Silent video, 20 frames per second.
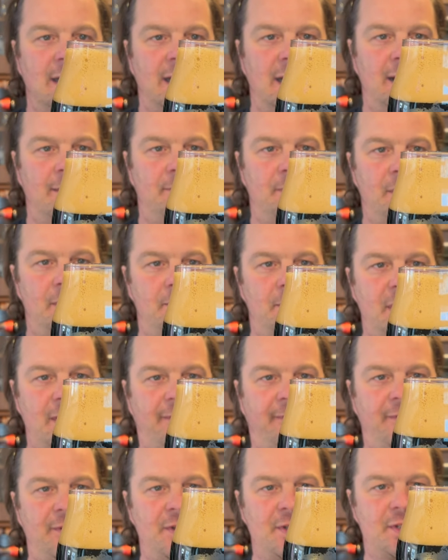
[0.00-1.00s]
uh, my
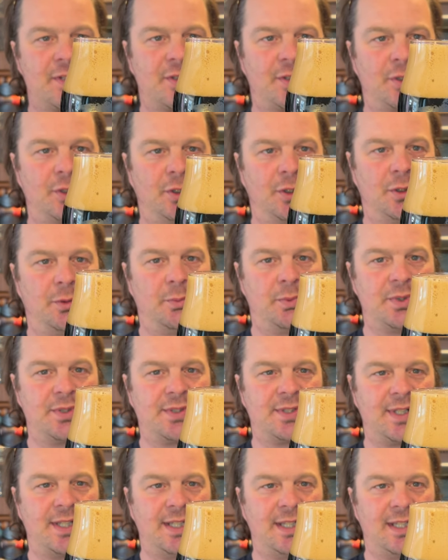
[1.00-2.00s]
first thought
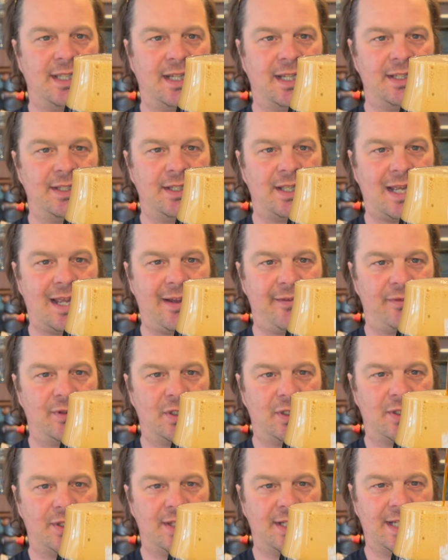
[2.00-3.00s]
was, and have a
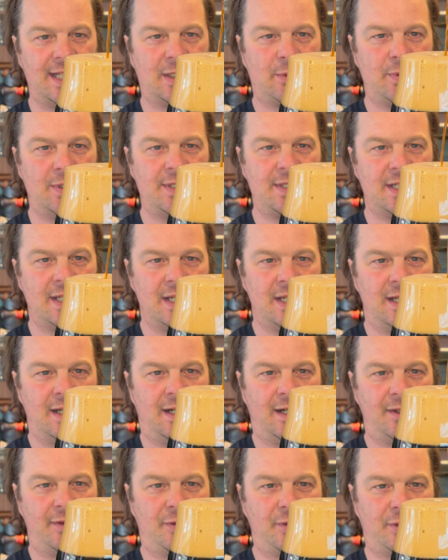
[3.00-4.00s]
look at the liquid,
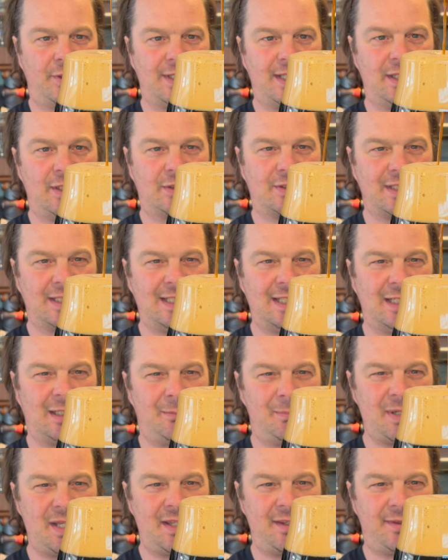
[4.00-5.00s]
I thought it looked a little
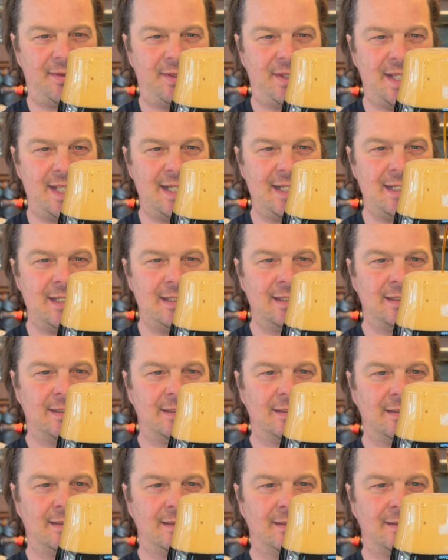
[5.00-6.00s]
bit thin,
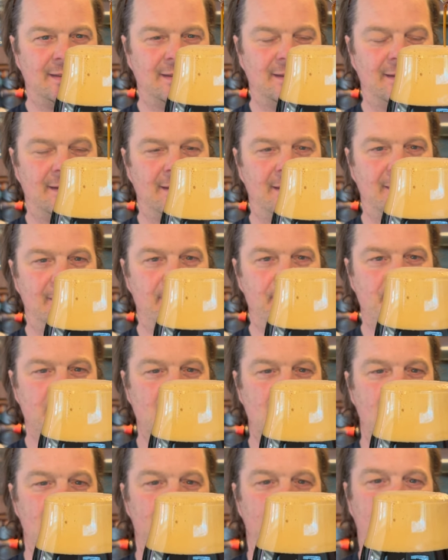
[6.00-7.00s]

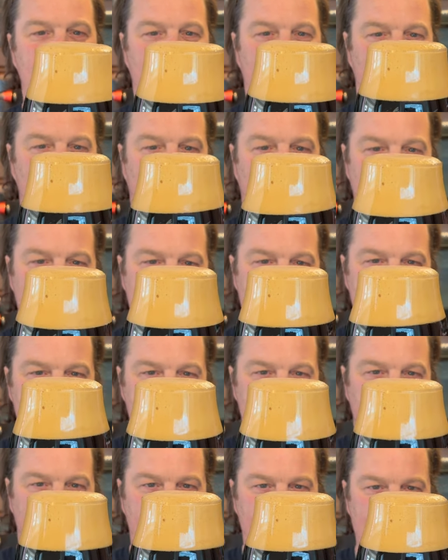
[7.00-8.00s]
but the way it
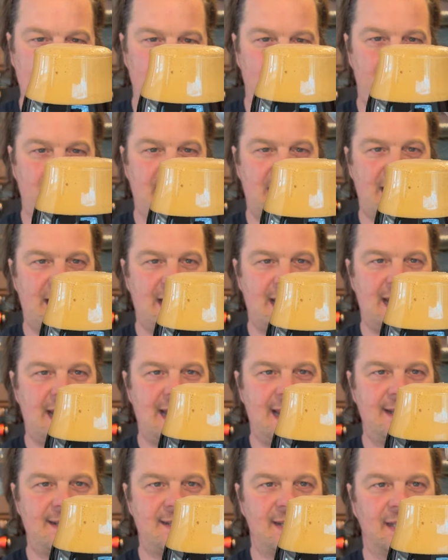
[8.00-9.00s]
developed that
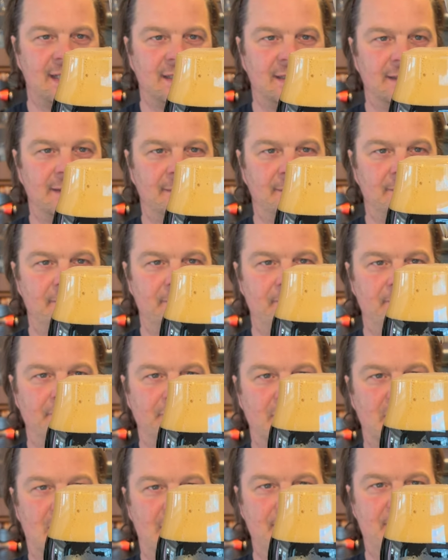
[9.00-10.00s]
head,
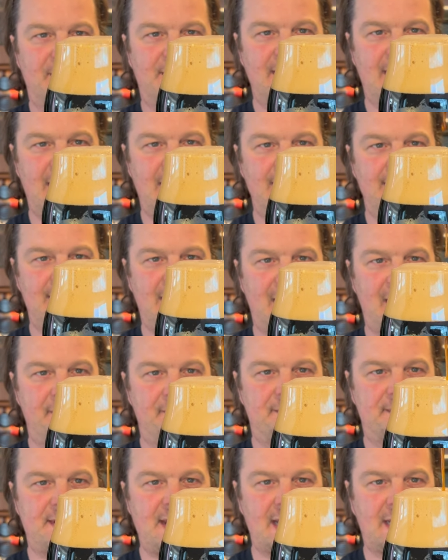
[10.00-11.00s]
I'm starting to
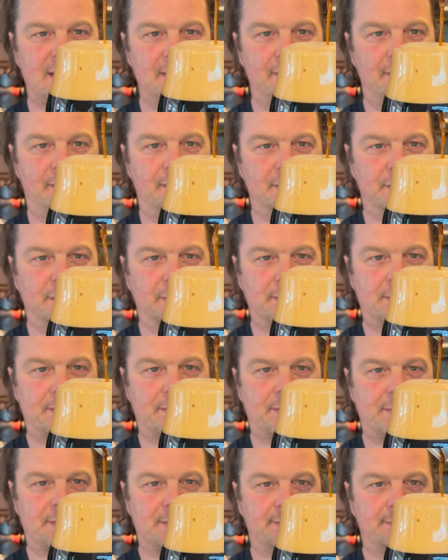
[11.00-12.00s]
have second
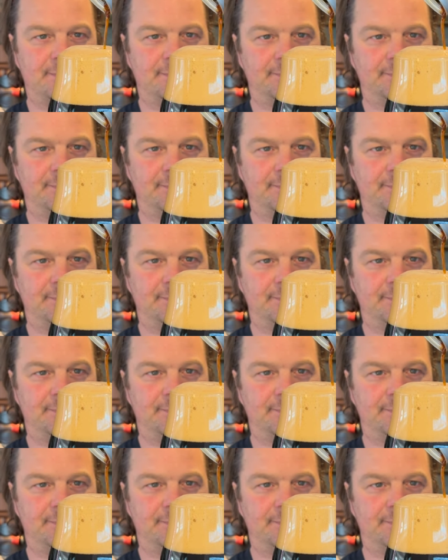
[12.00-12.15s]
thoughts.